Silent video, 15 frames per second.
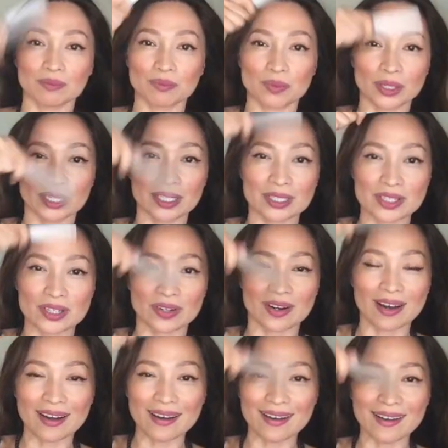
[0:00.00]
brush your
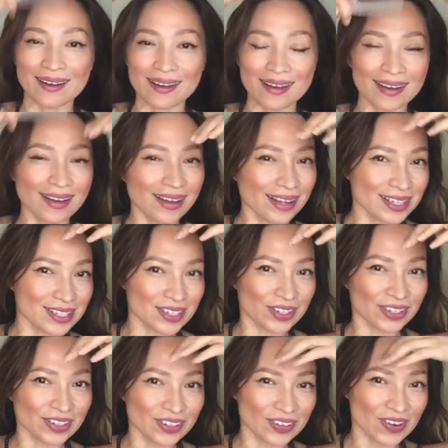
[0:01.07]
eyes,
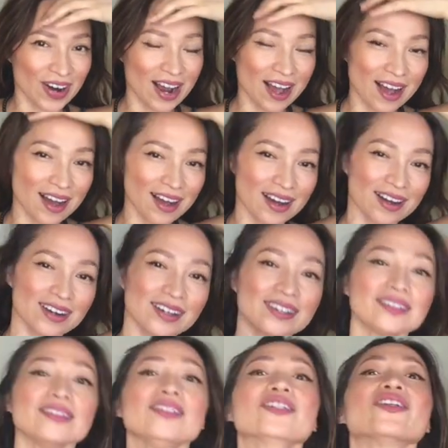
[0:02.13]
your
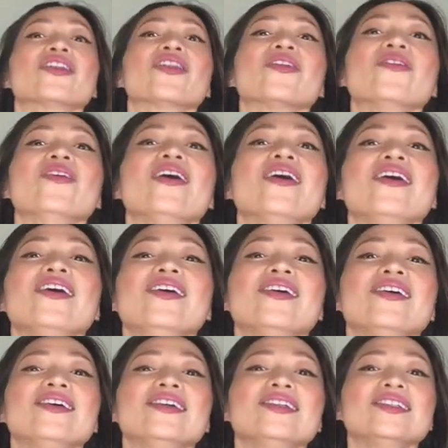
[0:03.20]
crown, your
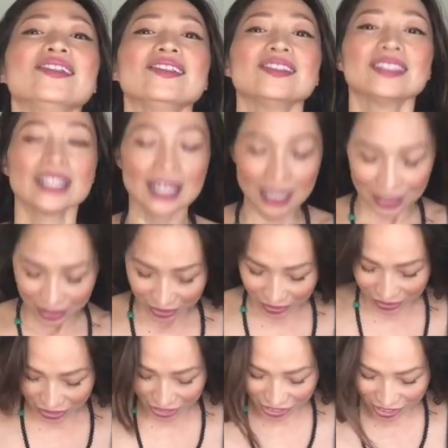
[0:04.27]
throat,
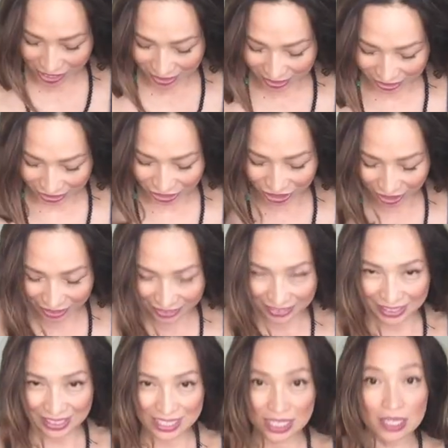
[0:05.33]
your other
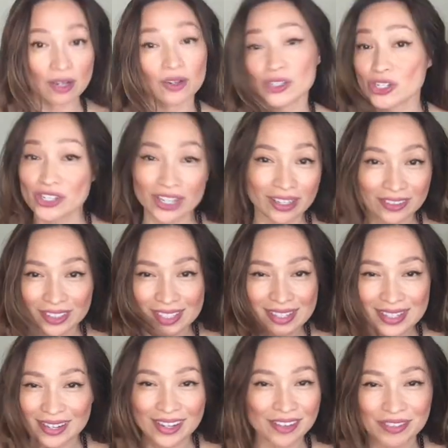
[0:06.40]
chakras, or chakras,
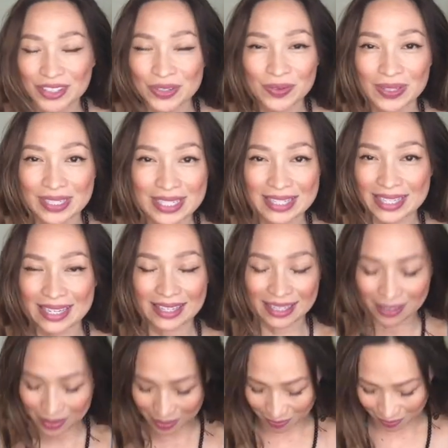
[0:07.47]
however you want to say
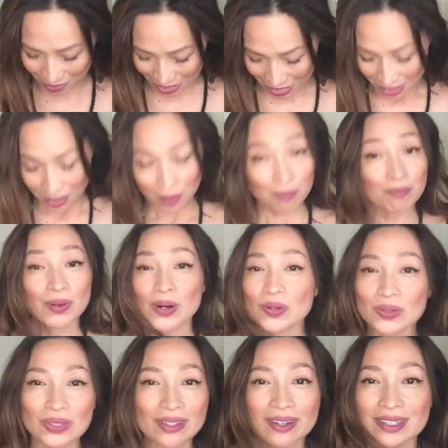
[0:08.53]
them.
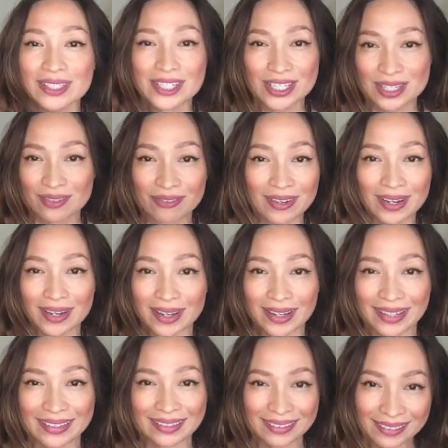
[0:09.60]
Both are just
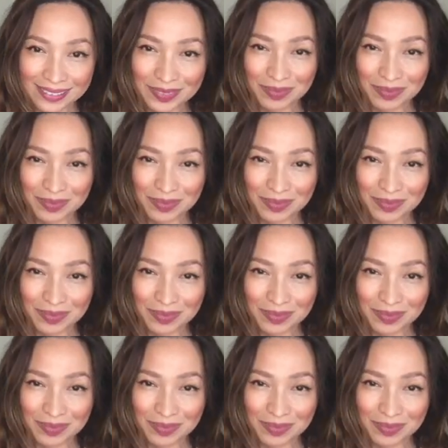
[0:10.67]
fine.